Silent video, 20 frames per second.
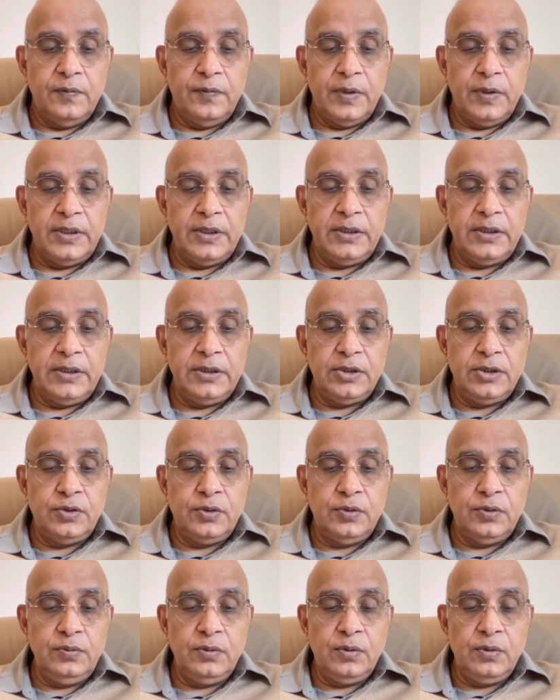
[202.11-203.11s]
For it is
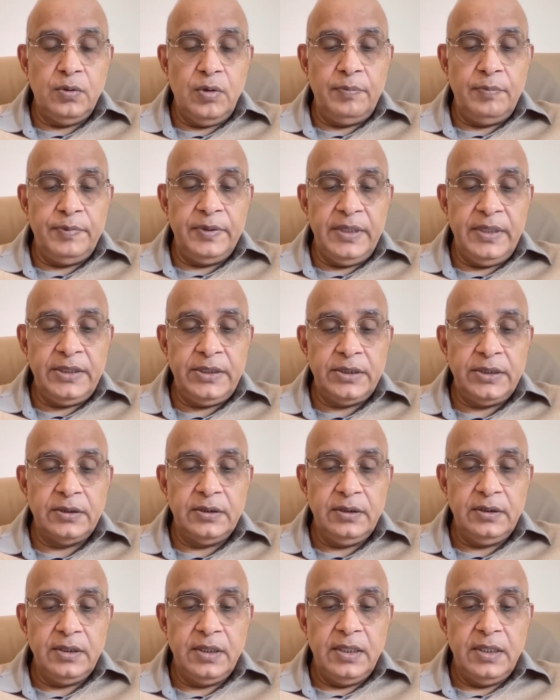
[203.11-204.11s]
through
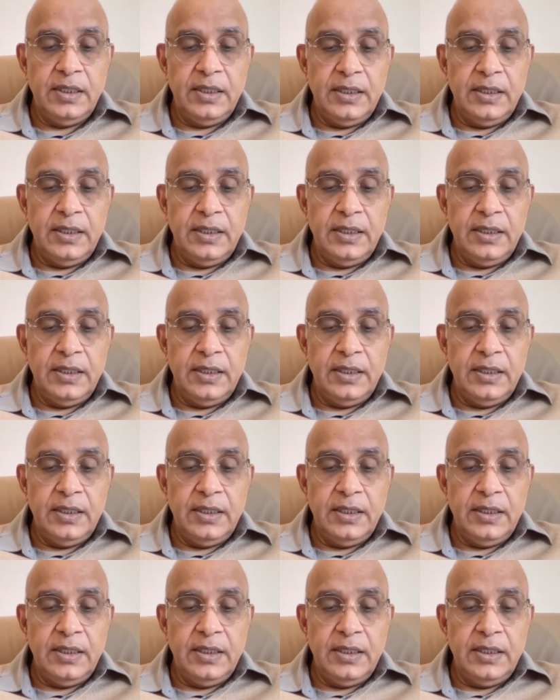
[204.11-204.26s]
cooperation